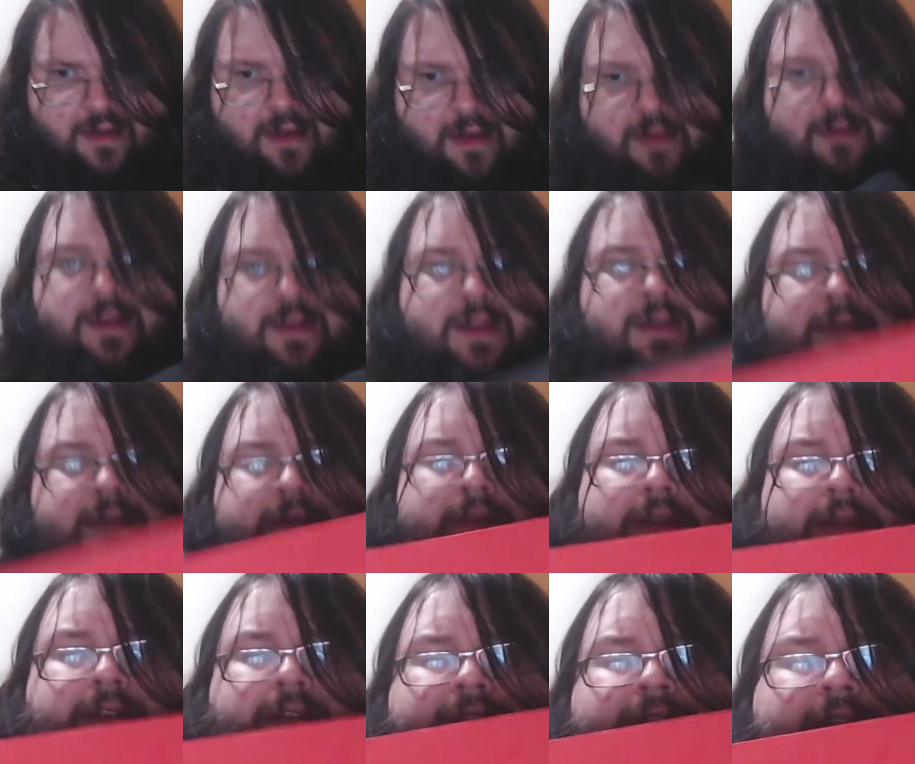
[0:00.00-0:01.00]
on the
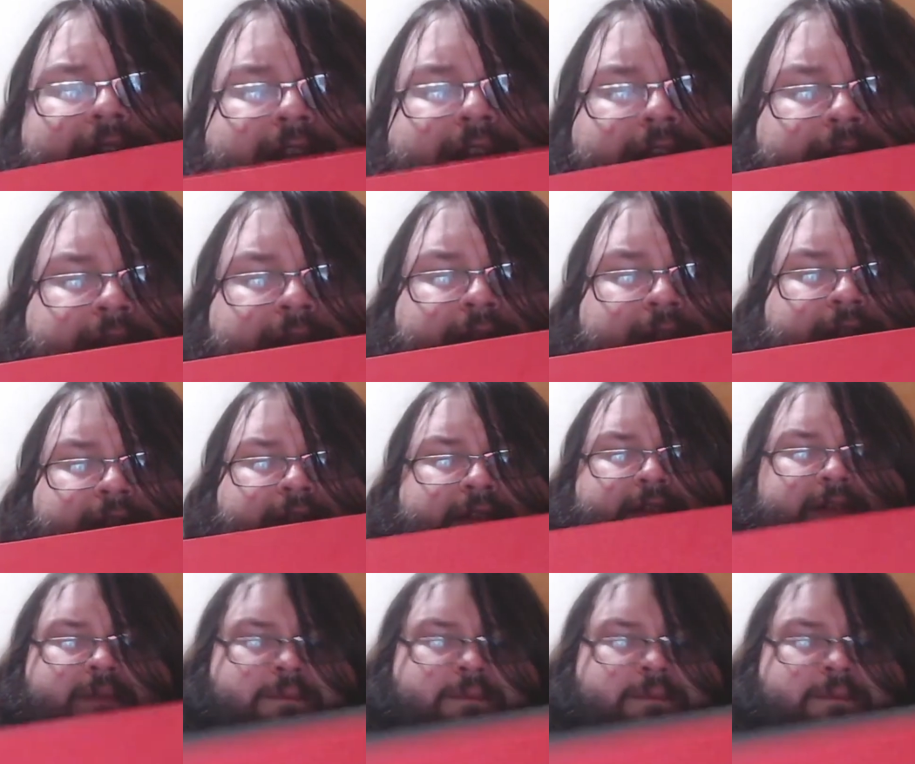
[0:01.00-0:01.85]
inside of this.